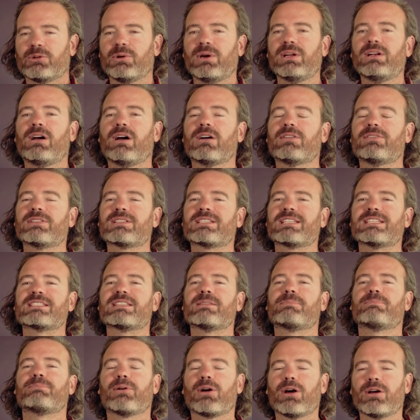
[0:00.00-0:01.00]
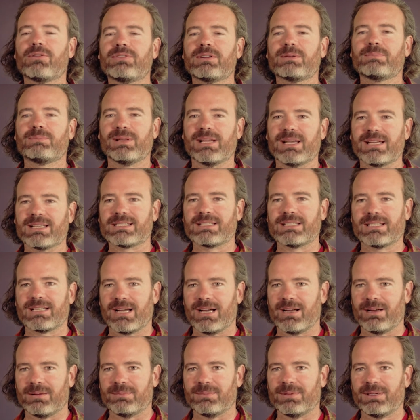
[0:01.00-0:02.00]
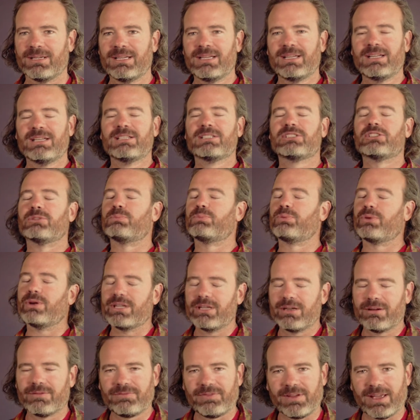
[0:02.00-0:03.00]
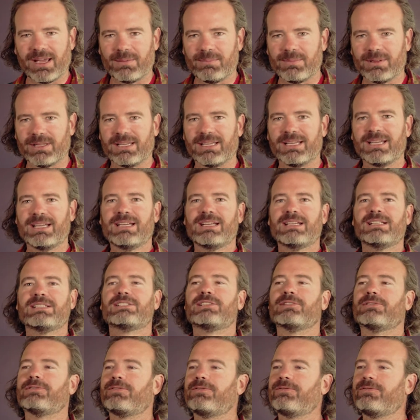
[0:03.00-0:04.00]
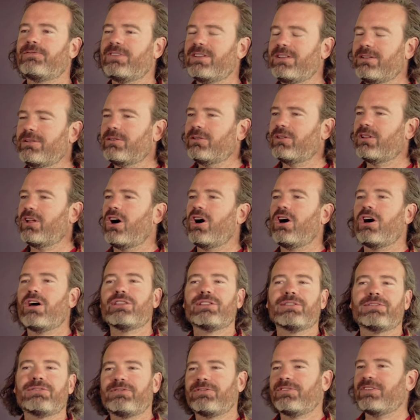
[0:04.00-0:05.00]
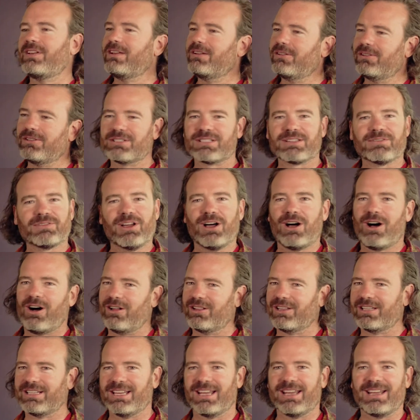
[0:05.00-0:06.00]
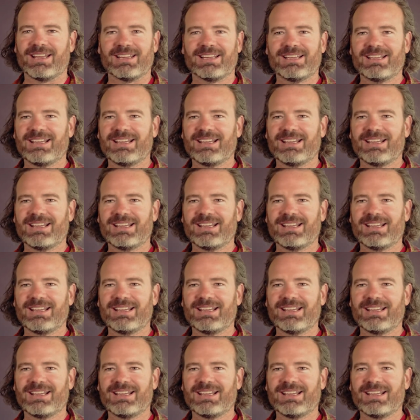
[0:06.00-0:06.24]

Great Harvest is the perfect place to come to bring your family, to feel all the feels of the holiday.